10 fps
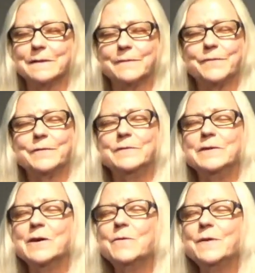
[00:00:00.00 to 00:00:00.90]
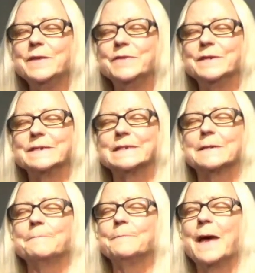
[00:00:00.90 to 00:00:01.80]
for knowing this
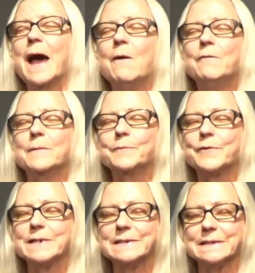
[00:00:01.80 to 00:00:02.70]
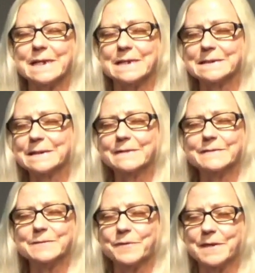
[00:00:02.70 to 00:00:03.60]
power and presence that
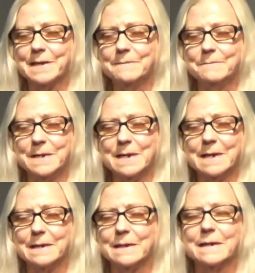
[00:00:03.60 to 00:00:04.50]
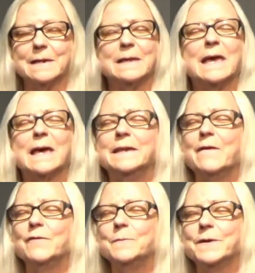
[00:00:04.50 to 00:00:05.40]
lives within me and
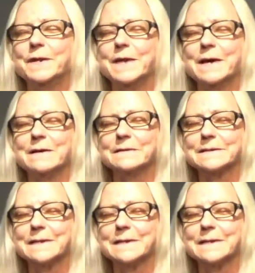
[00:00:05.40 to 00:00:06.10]
everybody else.